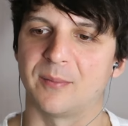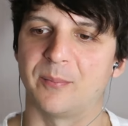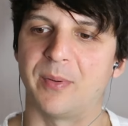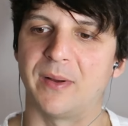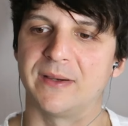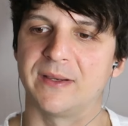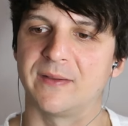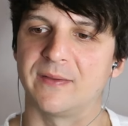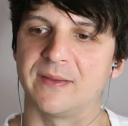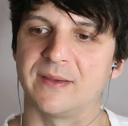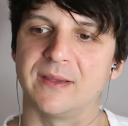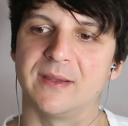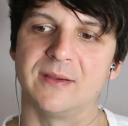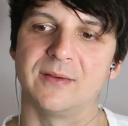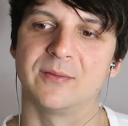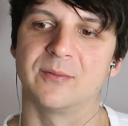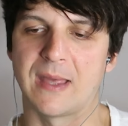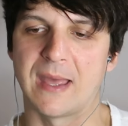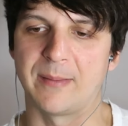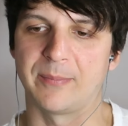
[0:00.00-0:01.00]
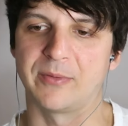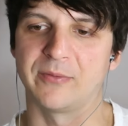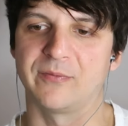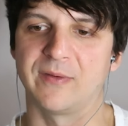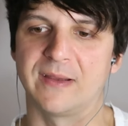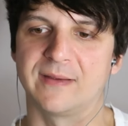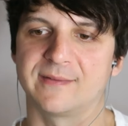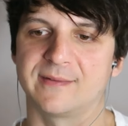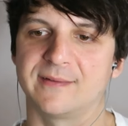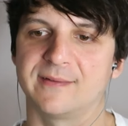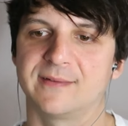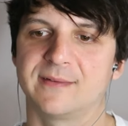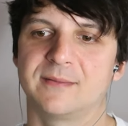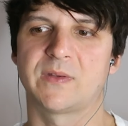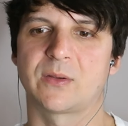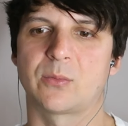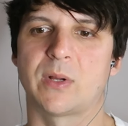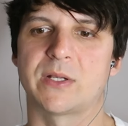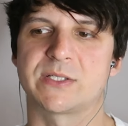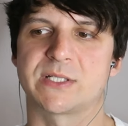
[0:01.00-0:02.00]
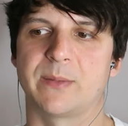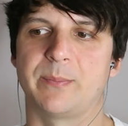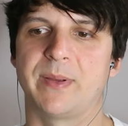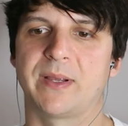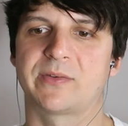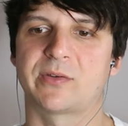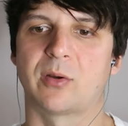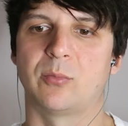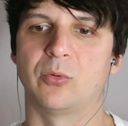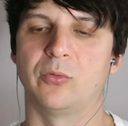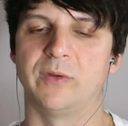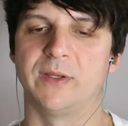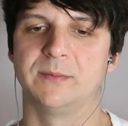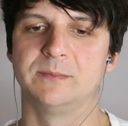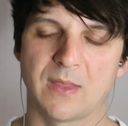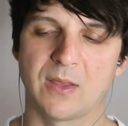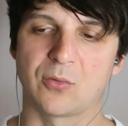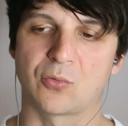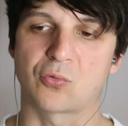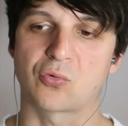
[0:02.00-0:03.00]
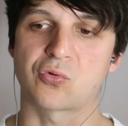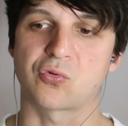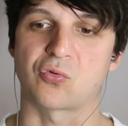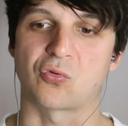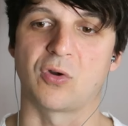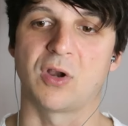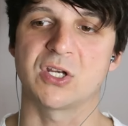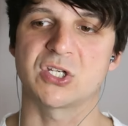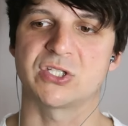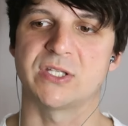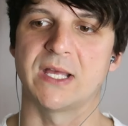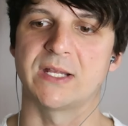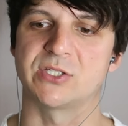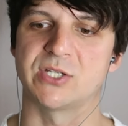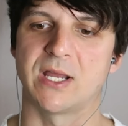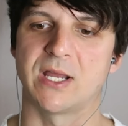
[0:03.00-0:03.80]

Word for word: abundantly happy faces. It's like watching a Pixar movie. They crushed that